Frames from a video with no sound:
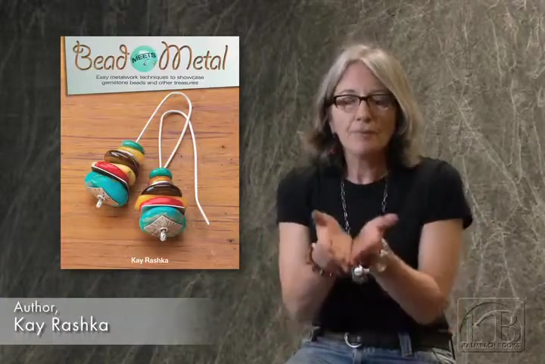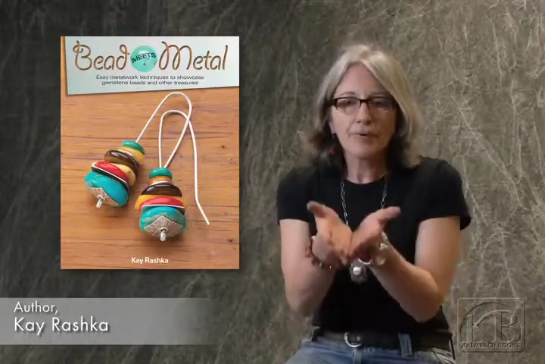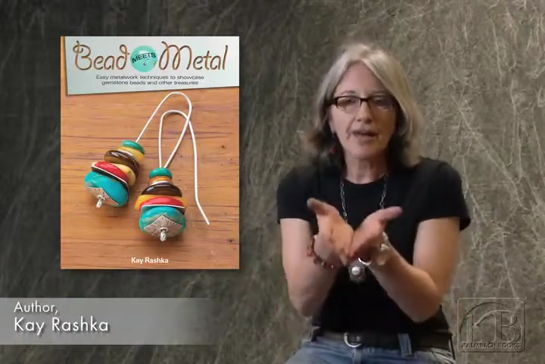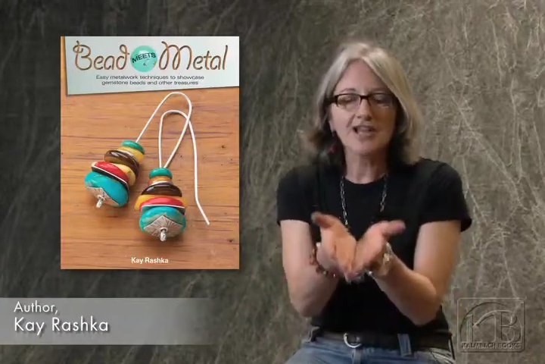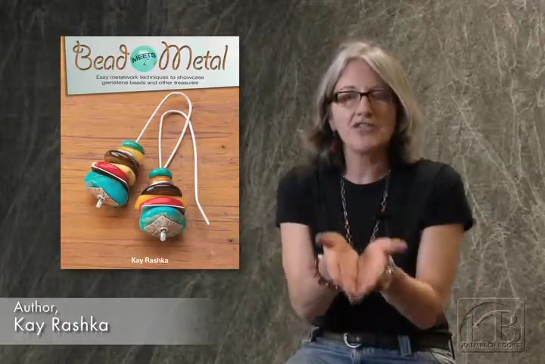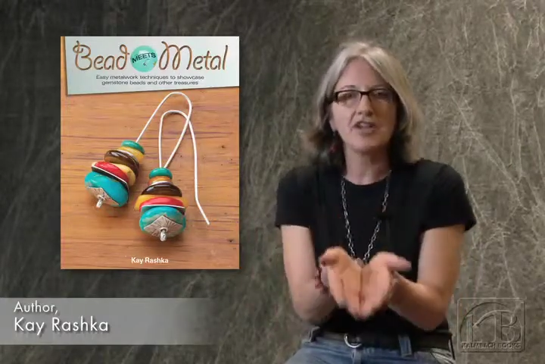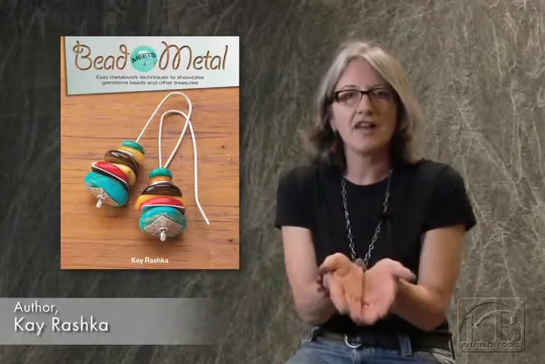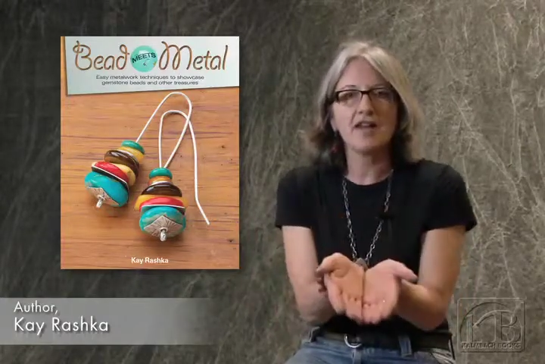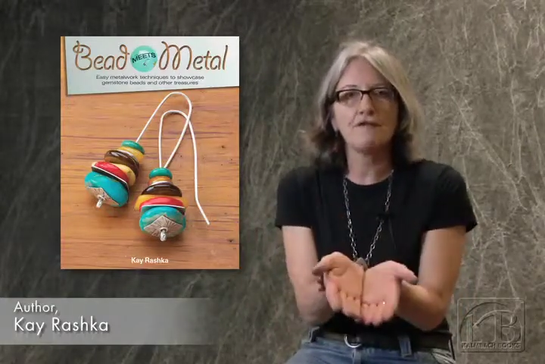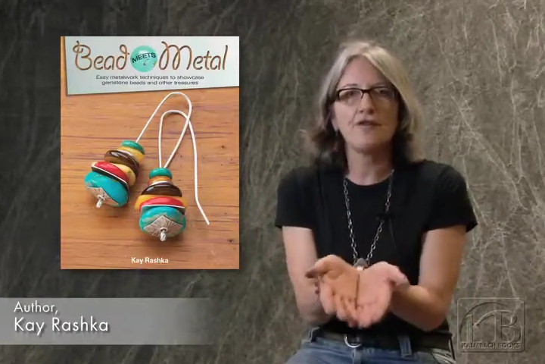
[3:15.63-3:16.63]
project out
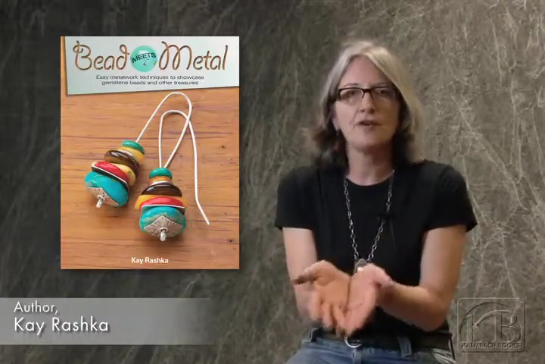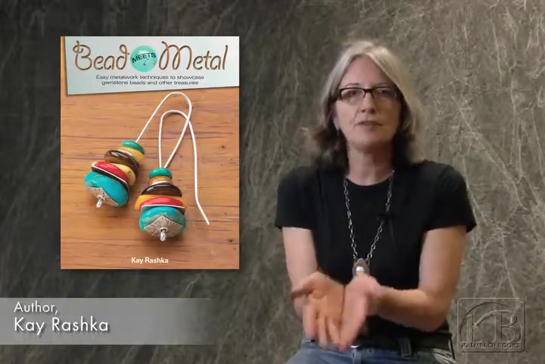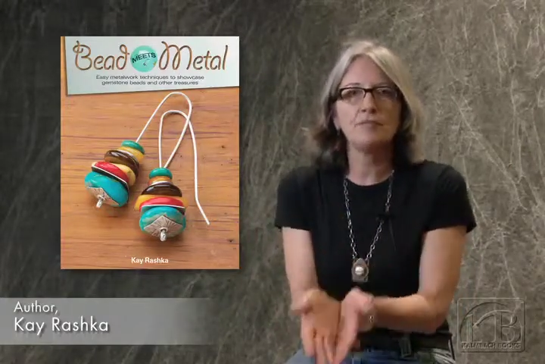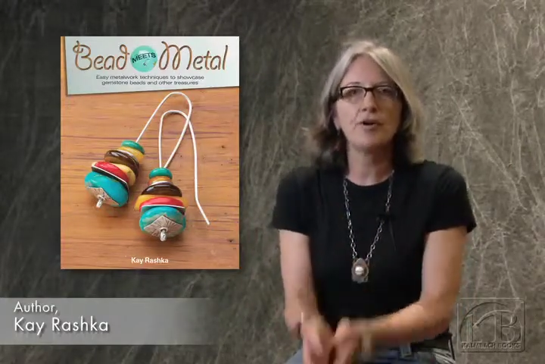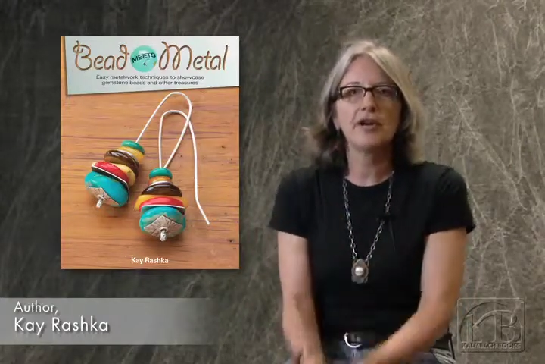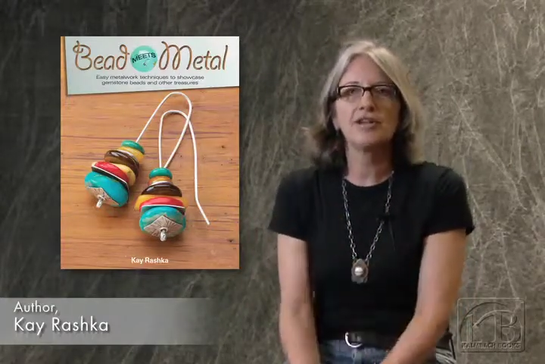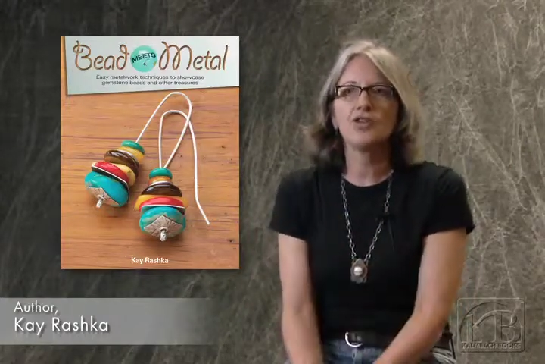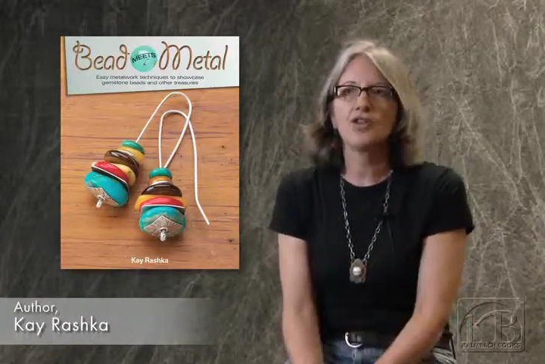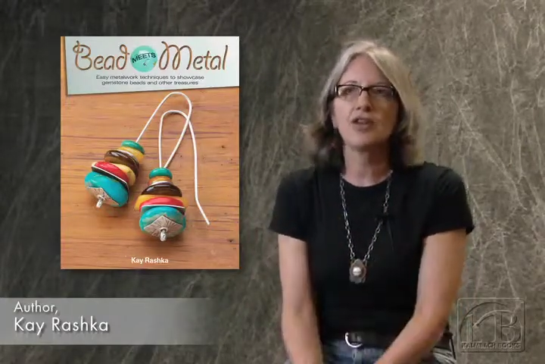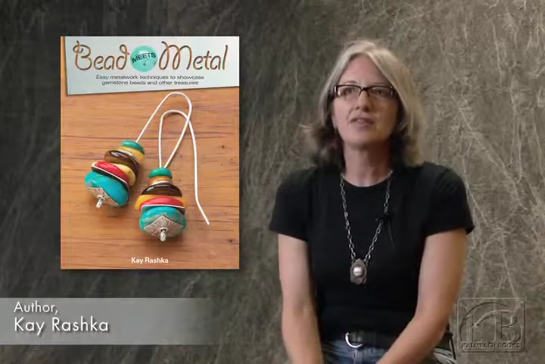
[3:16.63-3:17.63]
of that focal point.
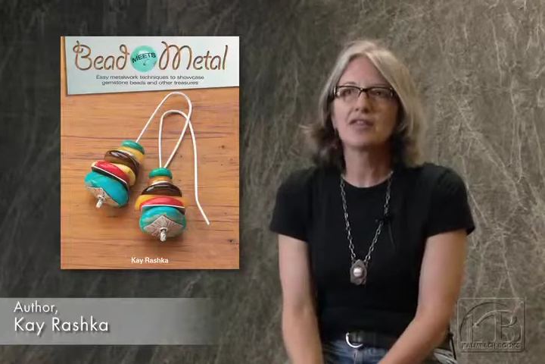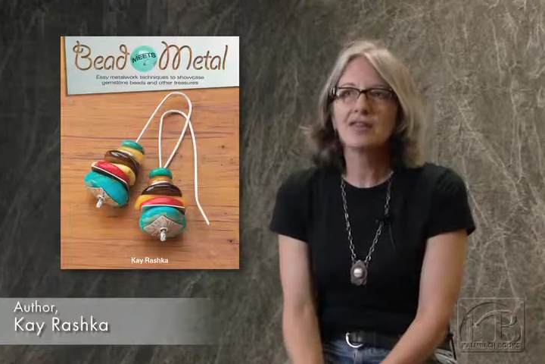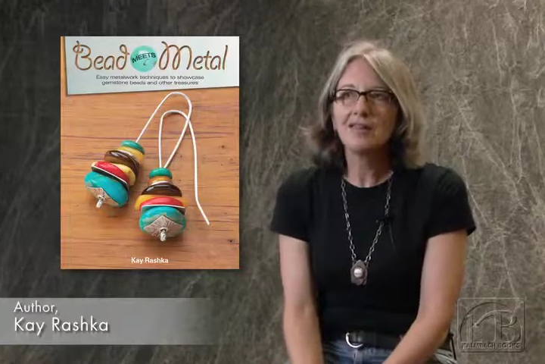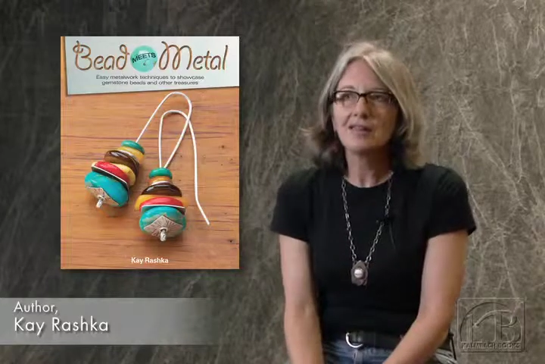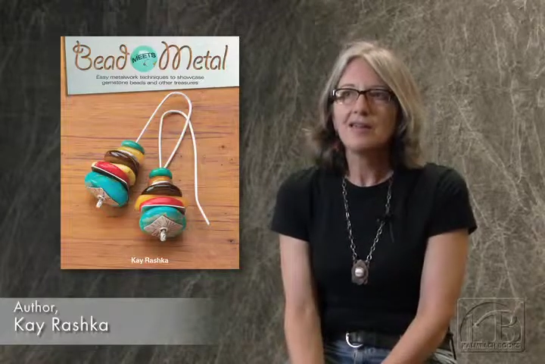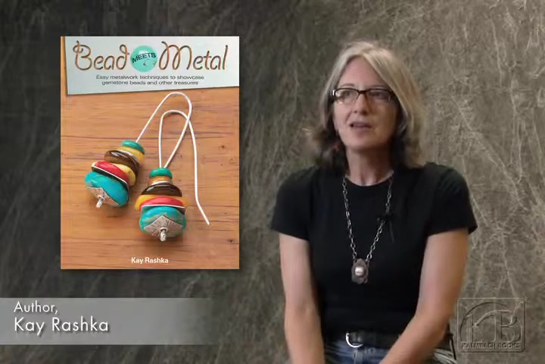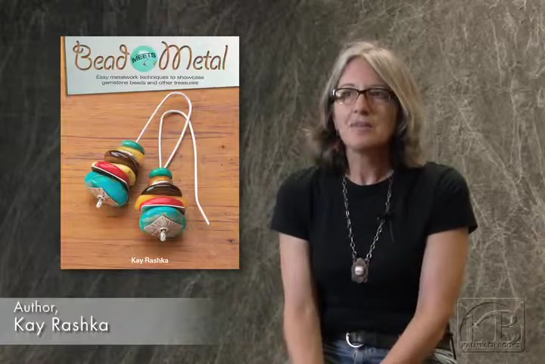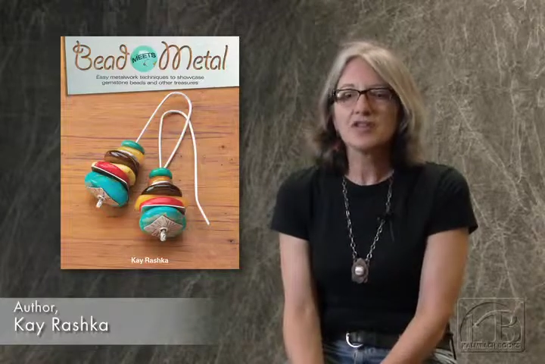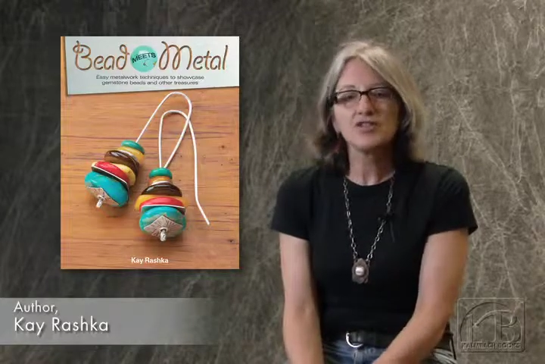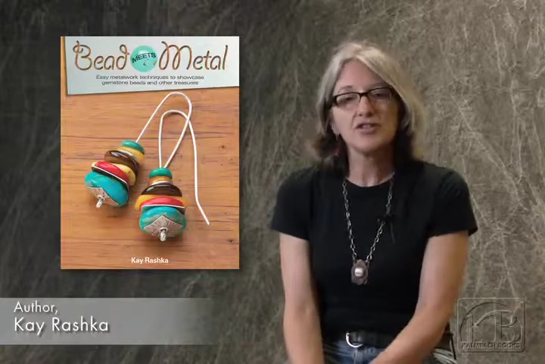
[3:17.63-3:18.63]
So I think
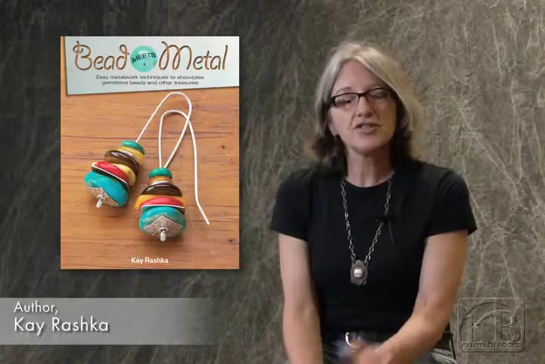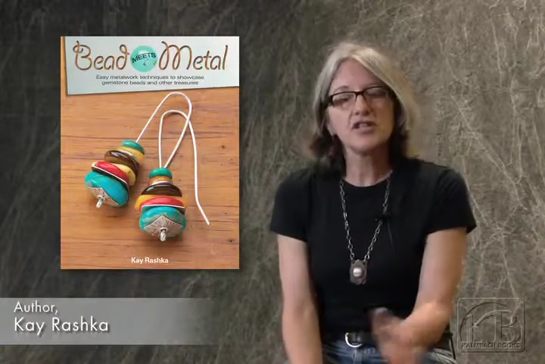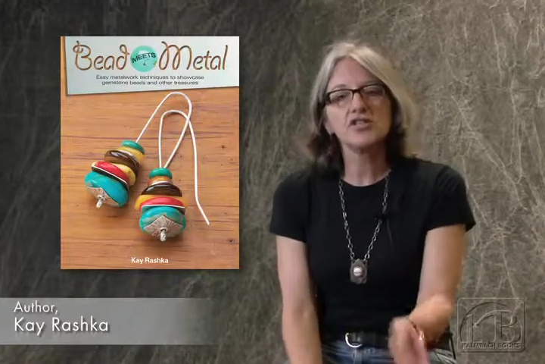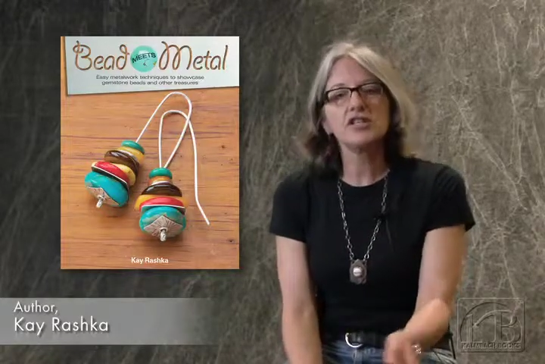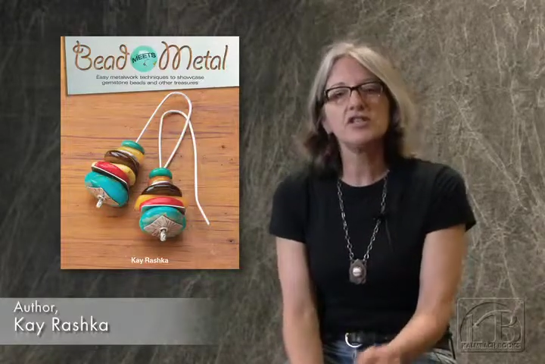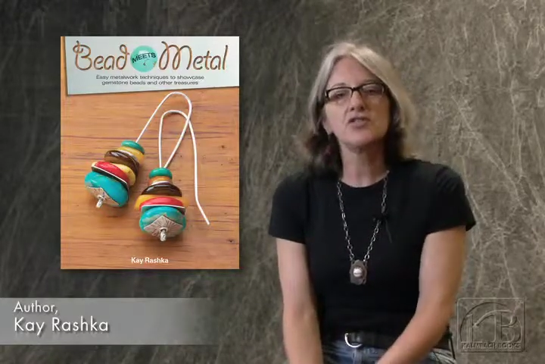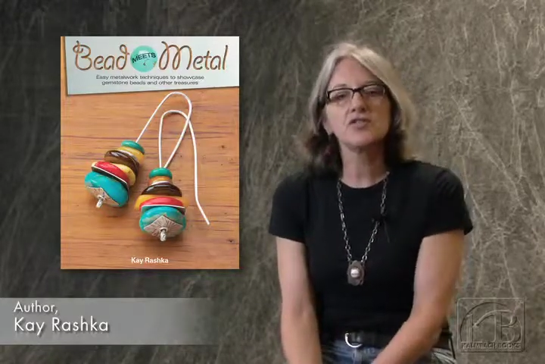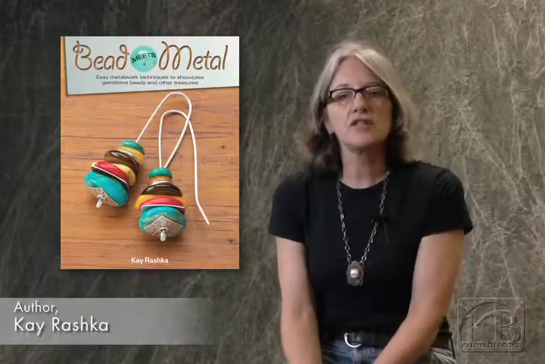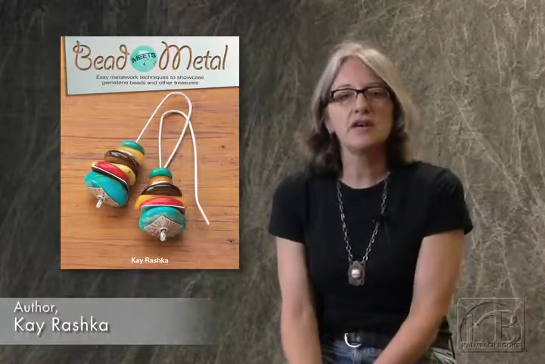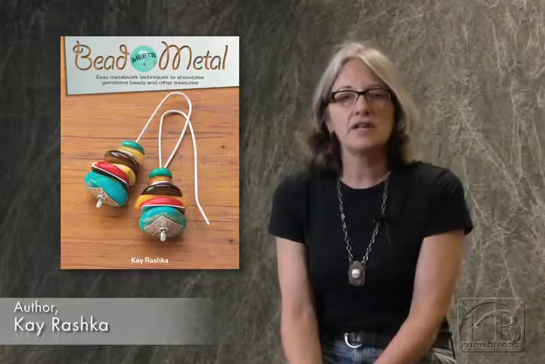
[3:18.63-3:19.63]
because there's such an
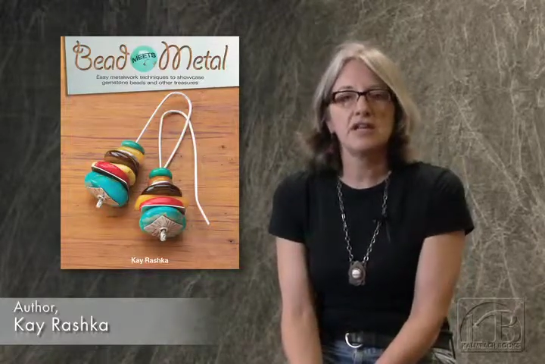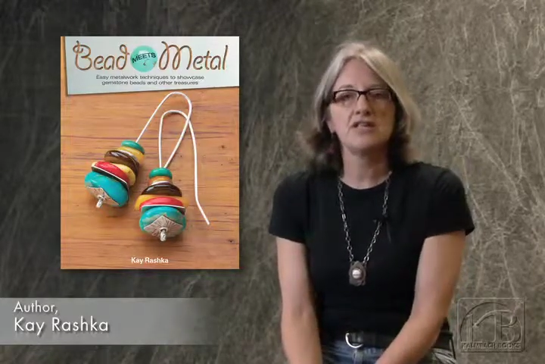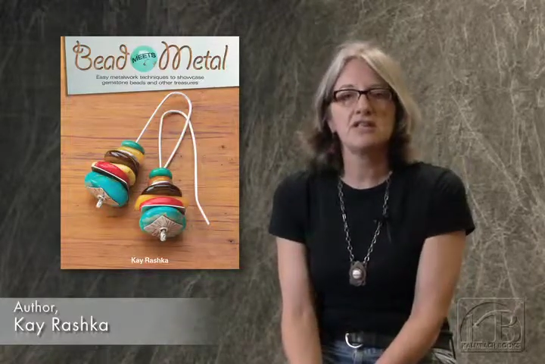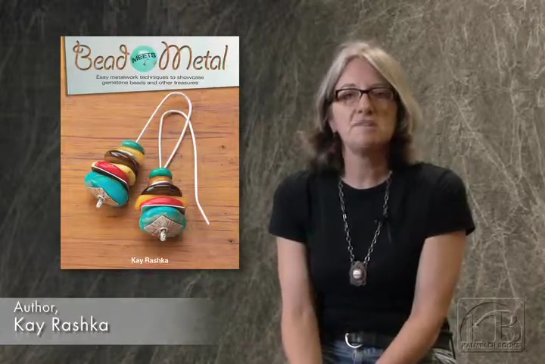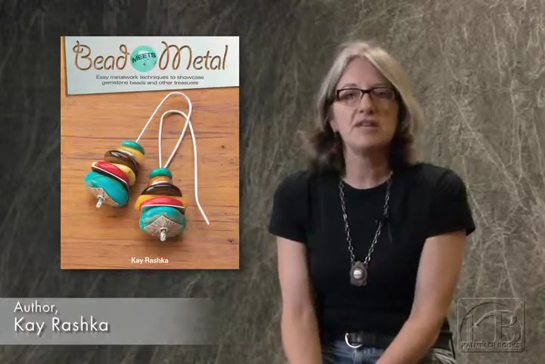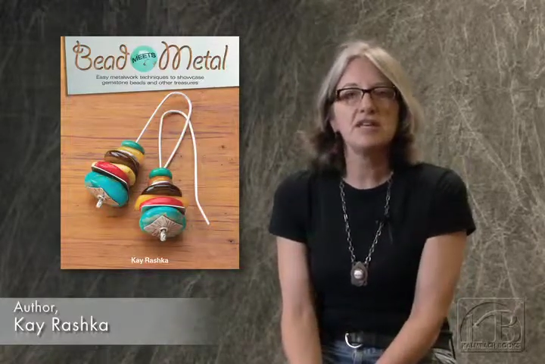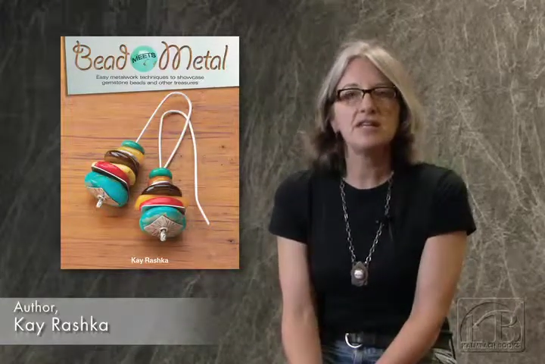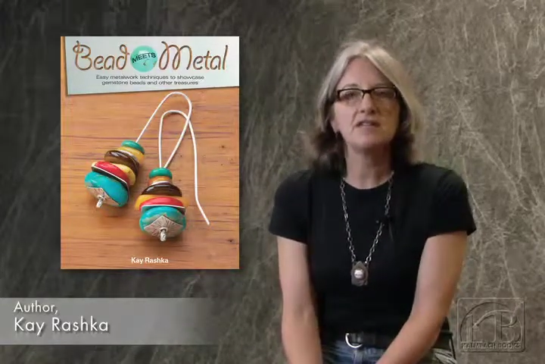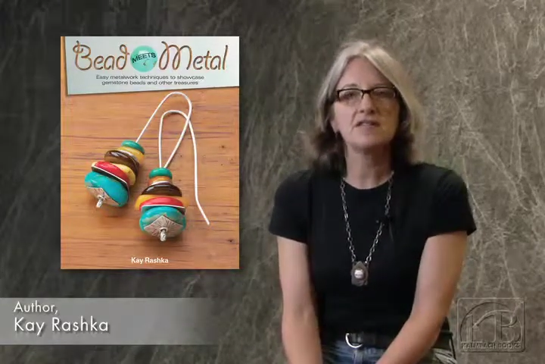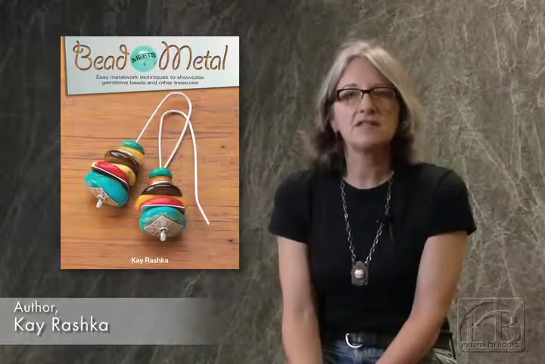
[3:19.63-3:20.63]
interest nowadays in beads,